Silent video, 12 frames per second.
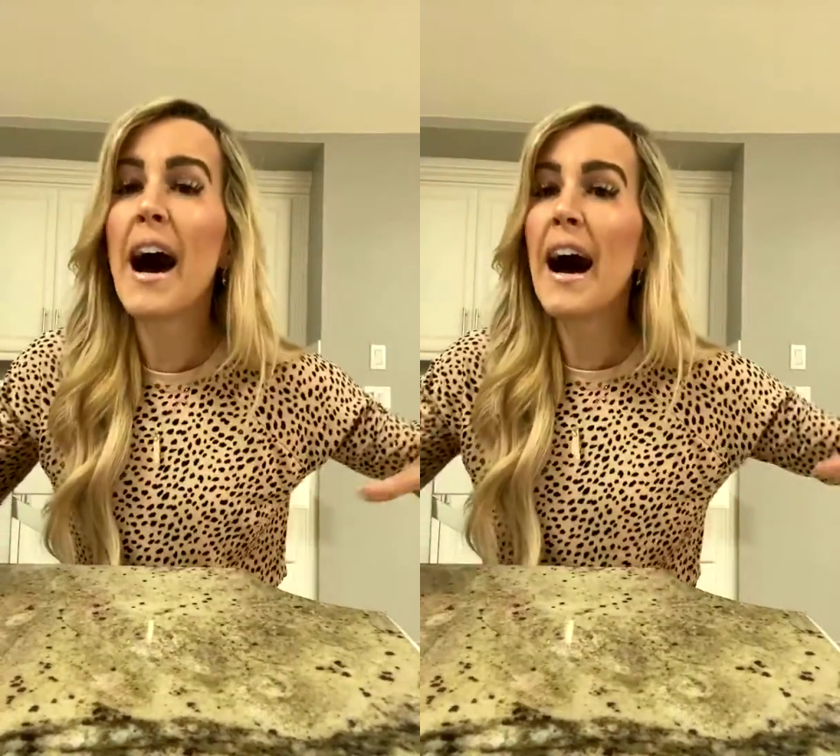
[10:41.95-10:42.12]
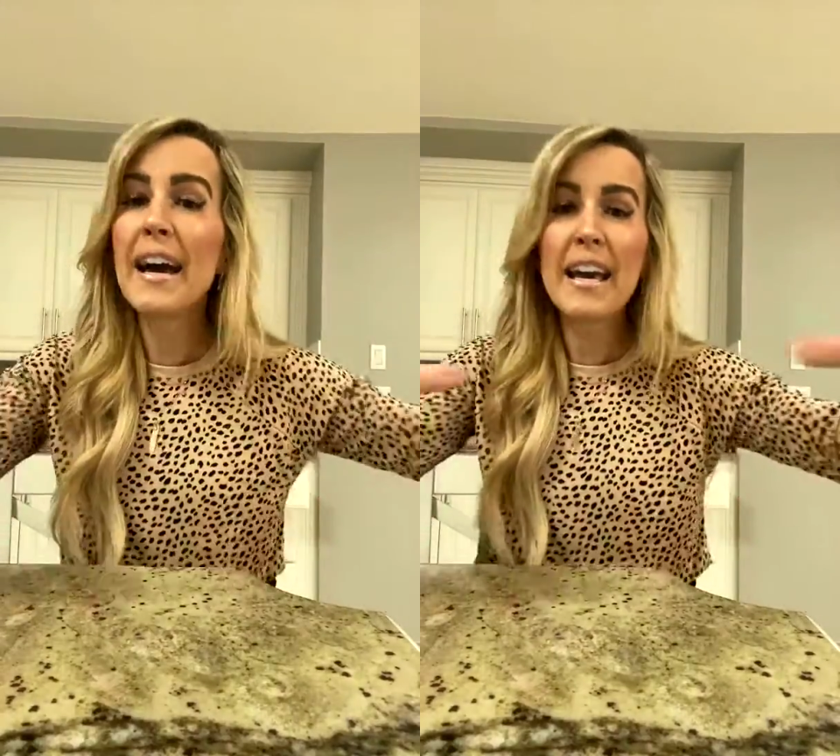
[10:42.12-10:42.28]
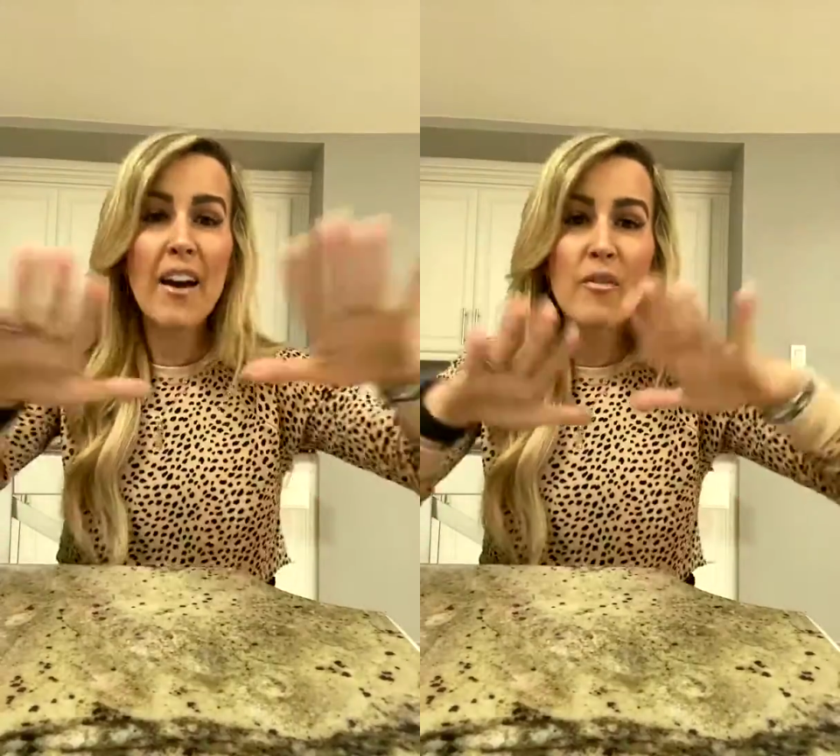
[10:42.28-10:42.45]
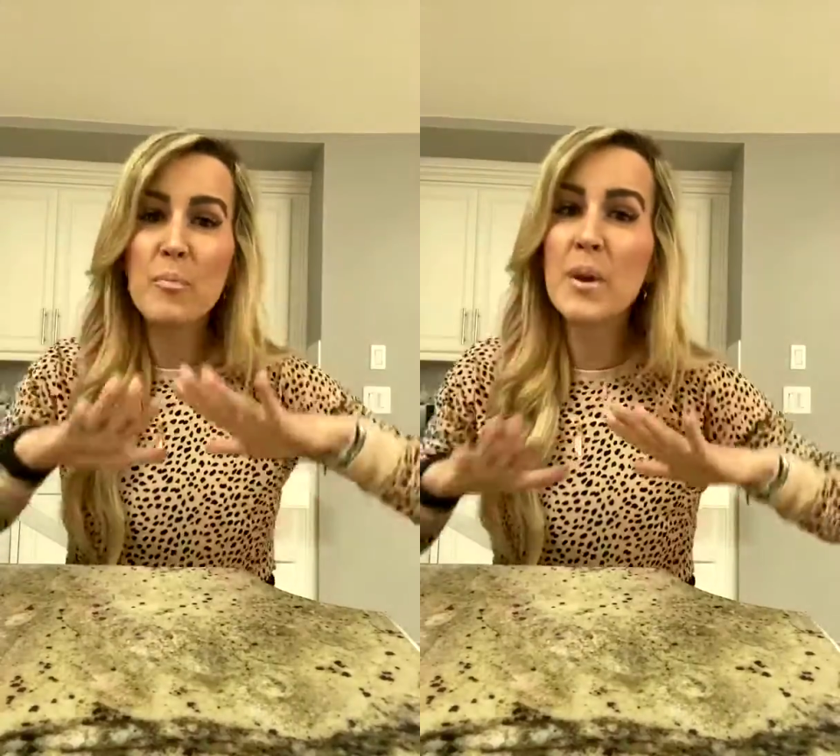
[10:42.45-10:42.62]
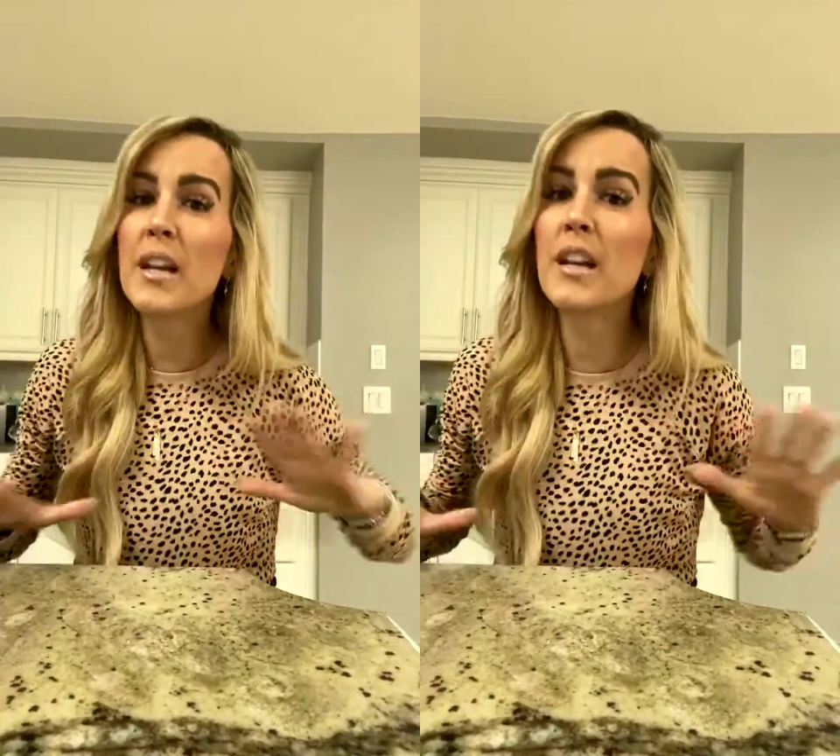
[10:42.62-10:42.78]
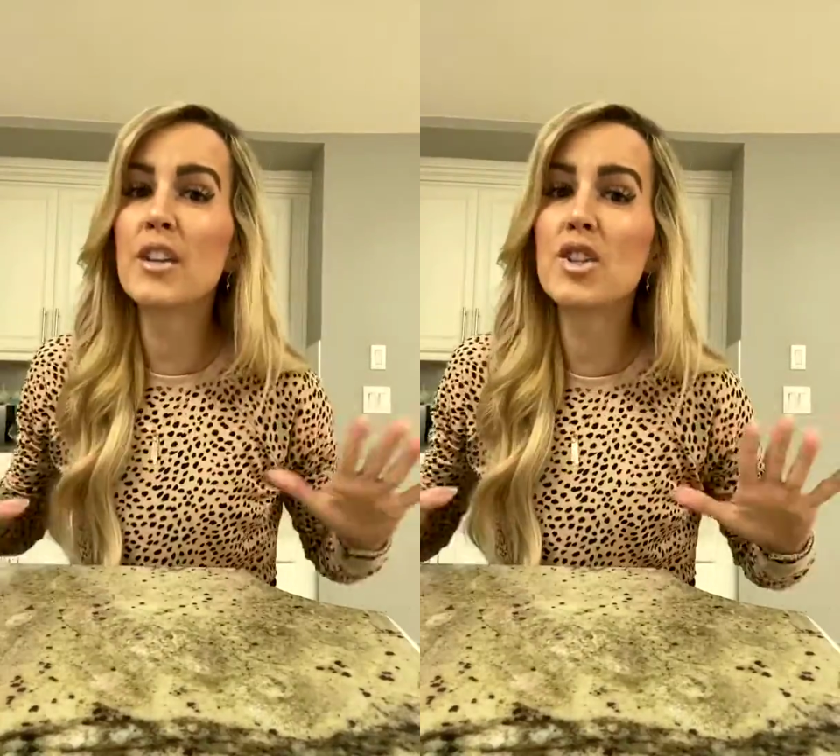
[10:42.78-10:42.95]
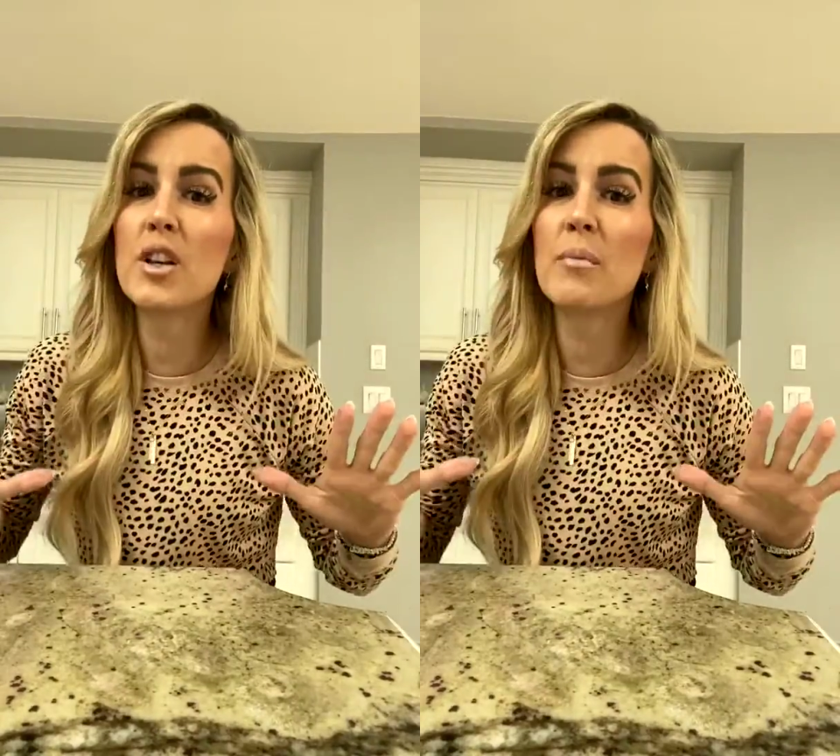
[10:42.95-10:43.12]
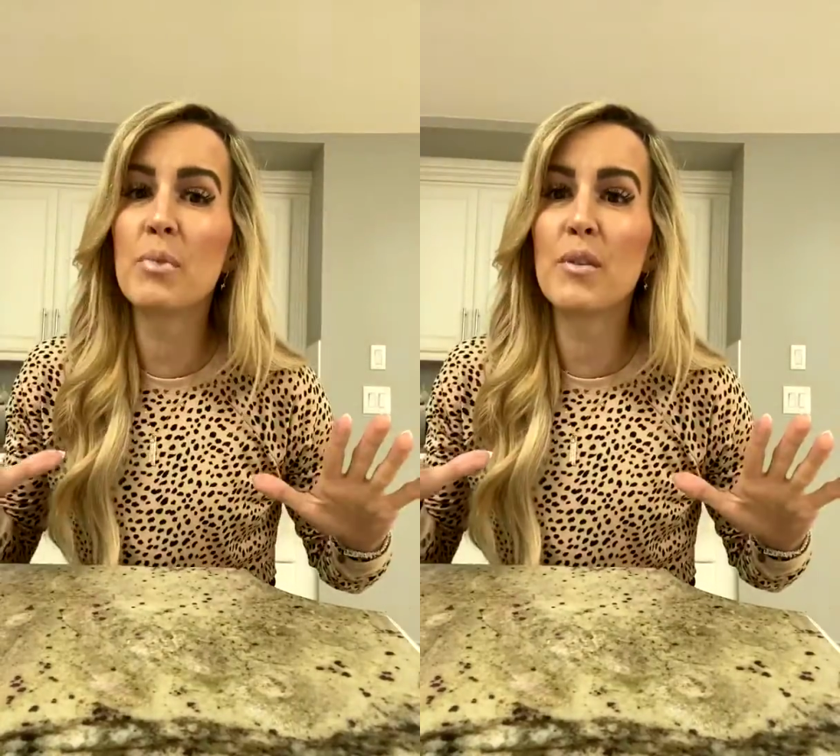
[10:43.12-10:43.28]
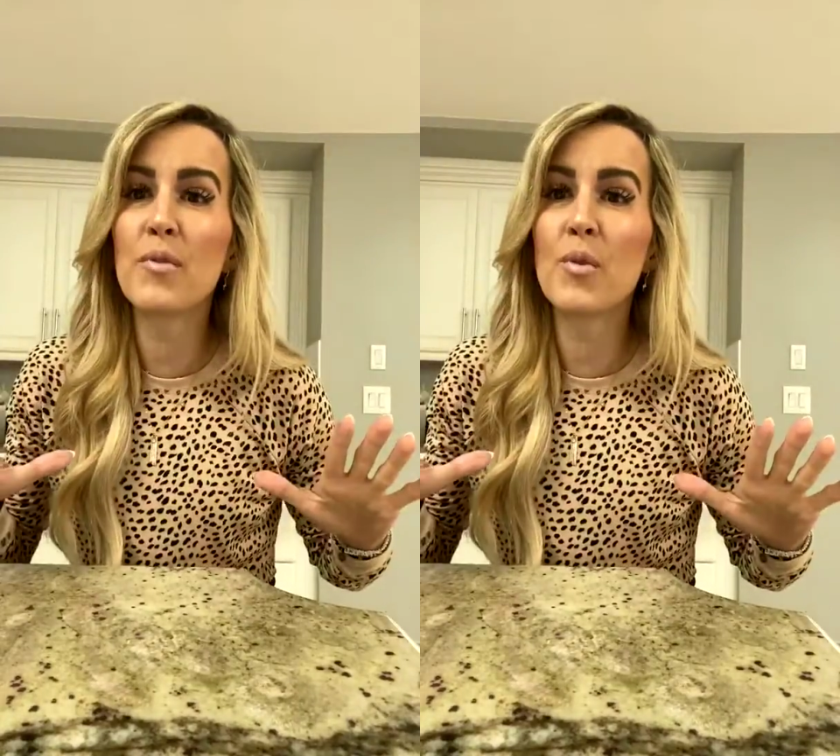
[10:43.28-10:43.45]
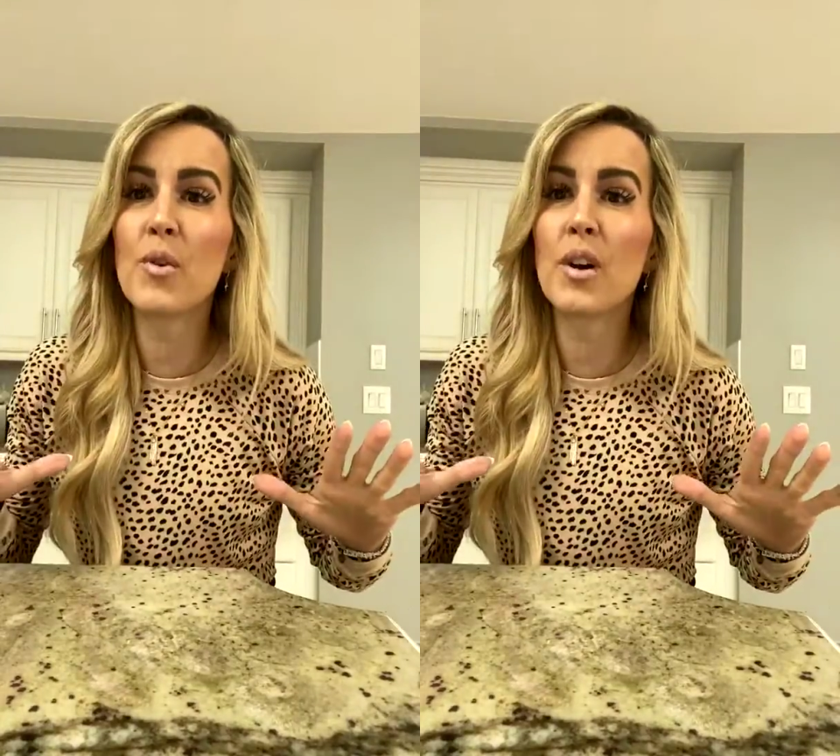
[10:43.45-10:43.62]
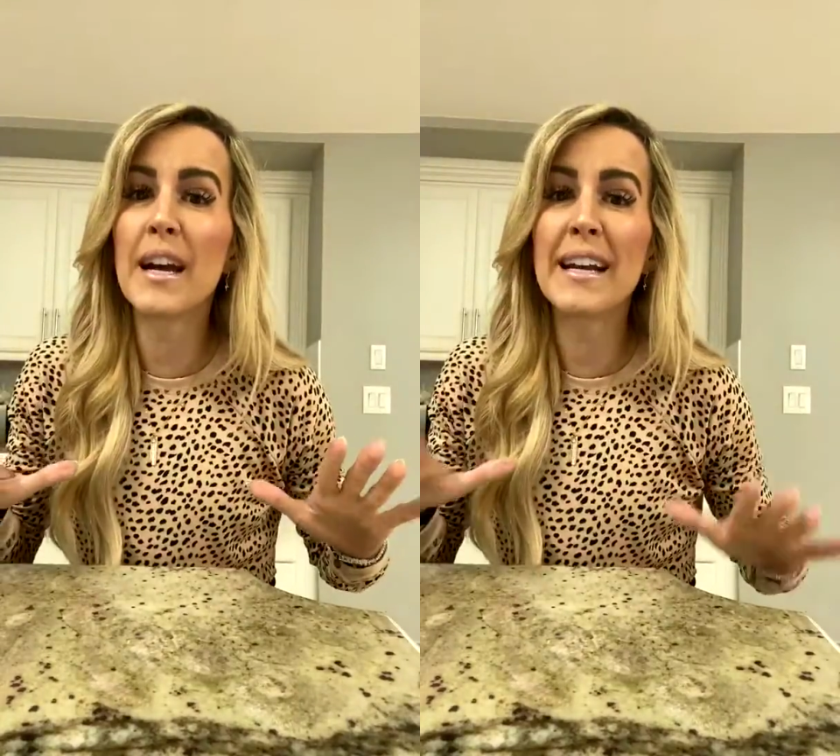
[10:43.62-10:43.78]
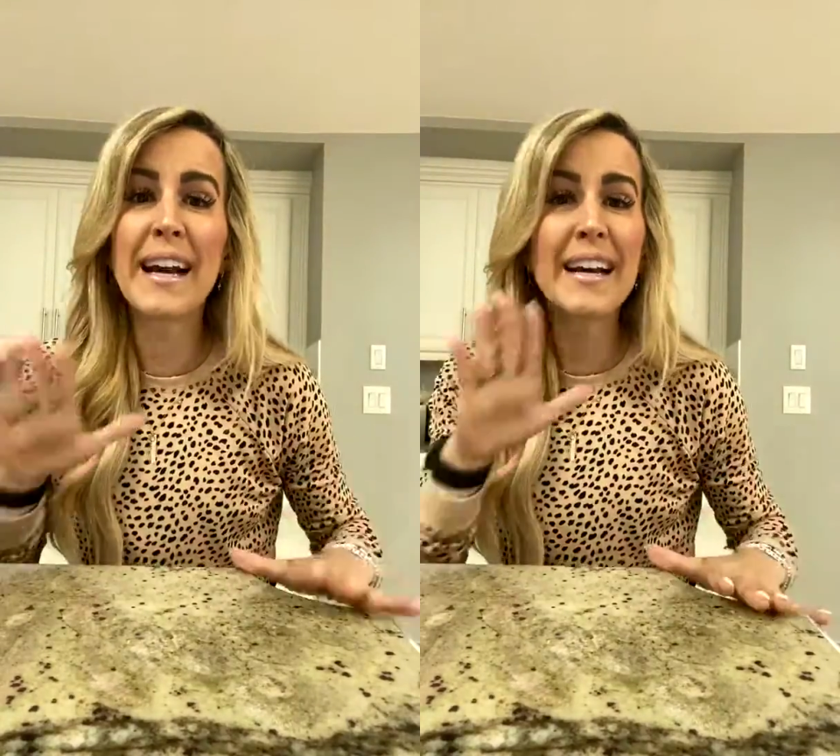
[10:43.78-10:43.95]
I have been at a gym
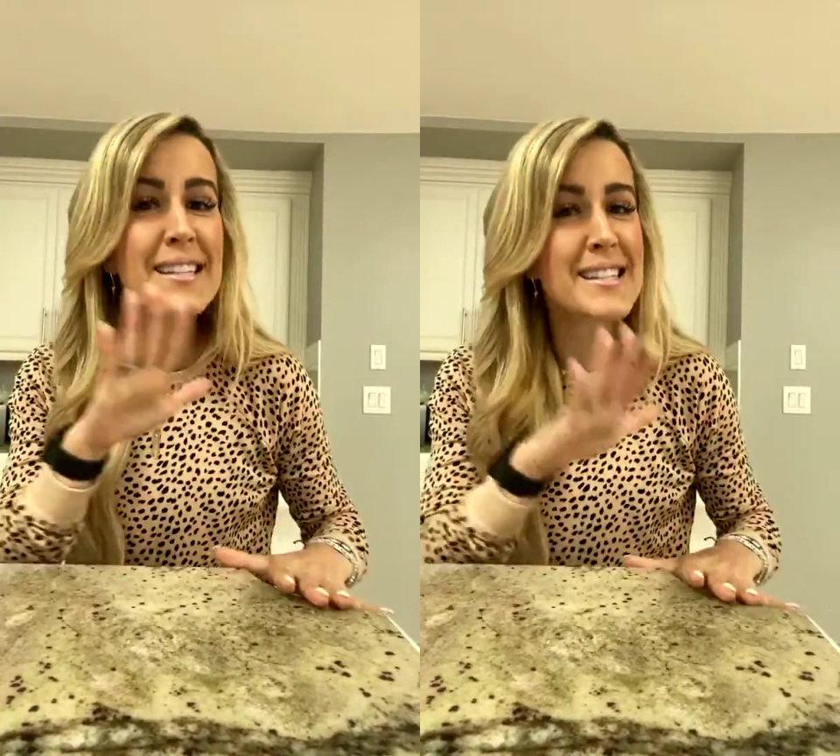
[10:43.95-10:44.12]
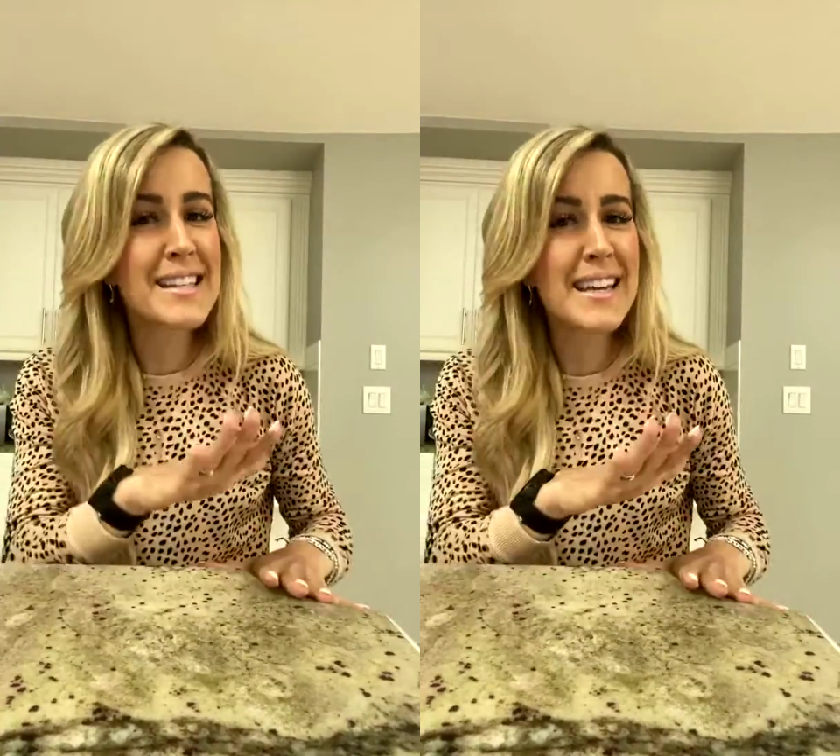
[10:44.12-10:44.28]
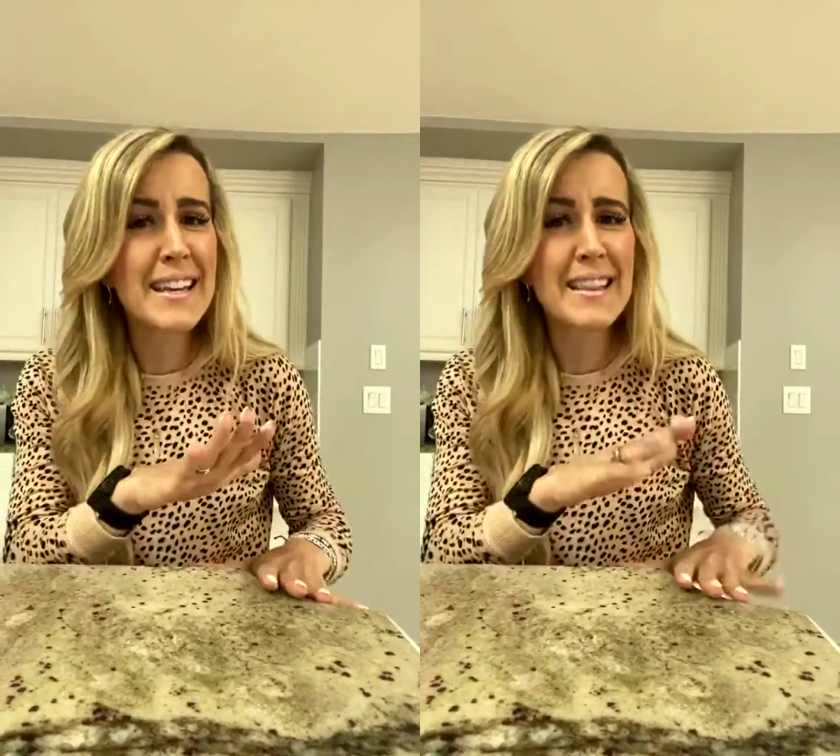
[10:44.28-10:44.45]
before and I see